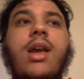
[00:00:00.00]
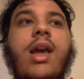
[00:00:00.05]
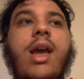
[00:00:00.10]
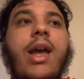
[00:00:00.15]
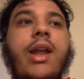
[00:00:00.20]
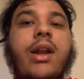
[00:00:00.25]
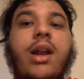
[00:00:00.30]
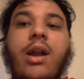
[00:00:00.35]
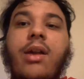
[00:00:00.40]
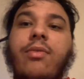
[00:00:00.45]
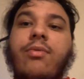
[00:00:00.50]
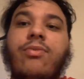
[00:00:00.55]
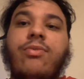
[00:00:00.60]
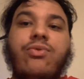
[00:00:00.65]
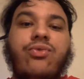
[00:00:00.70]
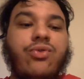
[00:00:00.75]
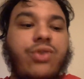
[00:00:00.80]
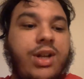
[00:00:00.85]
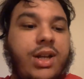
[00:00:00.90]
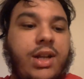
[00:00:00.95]
And I
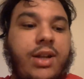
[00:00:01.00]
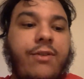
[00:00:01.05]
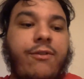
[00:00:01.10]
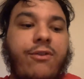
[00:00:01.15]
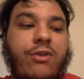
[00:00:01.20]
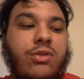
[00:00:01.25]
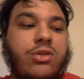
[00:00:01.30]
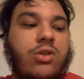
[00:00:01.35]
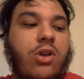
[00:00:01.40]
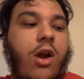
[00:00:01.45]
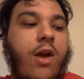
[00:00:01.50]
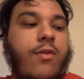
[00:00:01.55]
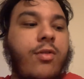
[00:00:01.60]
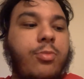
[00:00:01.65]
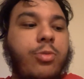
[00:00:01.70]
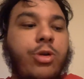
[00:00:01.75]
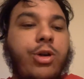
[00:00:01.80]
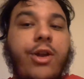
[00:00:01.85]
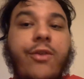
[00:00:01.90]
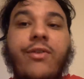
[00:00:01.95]
really feel sorry for
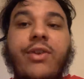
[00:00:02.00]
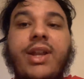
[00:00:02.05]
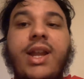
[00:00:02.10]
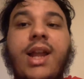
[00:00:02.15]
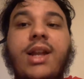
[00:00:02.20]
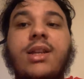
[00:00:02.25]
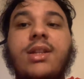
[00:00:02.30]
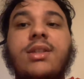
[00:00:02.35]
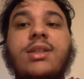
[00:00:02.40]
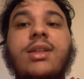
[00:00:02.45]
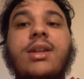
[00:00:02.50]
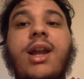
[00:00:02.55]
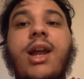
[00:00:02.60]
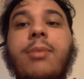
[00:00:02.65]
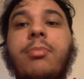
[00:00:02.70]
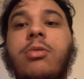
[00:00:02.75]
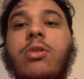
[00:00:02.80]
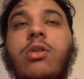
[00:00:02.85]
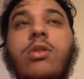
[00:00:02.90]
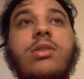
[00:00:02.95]
Bruno Fernandes today,
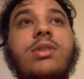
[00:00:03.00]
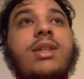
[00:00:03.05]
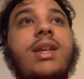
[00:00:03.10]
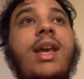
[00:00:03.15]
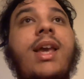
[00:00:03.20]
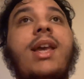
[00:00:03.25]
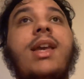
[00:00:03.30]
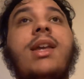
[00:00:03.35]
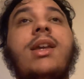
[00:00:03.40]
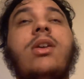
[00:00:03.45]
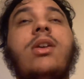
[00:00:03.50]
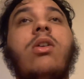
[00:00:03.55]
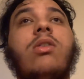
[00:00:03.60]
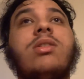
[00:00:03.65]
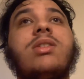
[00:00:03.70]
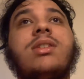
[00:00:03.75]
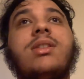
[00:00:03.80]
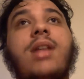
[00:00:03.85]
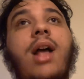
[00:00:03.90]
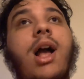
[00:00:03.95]
because he got
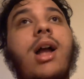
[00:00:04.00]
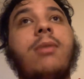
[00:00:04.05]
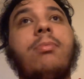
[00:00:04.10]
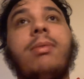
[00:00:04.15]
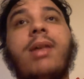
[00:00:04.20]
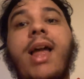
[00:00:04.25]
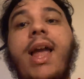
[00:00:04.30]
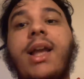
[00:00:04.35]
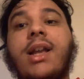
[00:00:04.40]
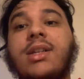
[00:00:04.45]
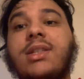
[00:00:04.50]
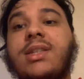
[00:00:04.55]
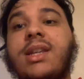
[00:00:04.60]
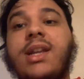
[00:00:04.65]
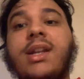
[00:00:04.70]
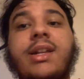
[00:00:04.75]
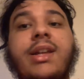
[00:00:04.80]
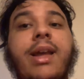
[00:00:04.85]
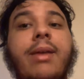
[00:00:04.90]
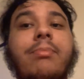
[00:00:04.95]
stuck playing a
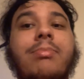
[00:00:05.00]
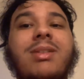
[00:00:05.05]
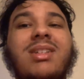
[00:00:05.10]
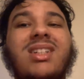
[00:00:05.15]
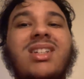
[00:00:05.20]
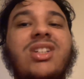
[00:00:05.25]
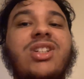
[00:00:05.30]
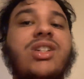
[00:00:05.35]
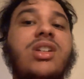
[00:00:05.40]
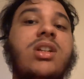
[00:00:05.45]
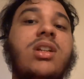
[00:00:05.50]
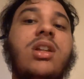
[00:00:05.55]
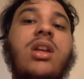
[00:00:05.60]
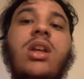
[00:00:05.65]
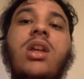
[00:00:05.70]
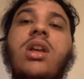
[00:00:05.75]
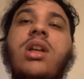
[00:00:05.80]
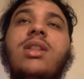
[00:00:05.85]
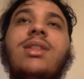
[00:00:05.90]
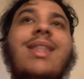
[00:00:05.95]
CDM position
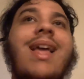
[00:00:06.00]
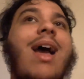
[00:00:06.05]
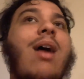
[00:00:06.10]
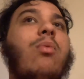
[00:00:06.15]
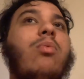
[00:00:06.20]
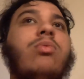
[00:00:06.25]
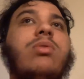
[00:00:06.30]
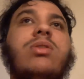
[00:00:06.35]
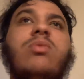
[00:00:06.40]
that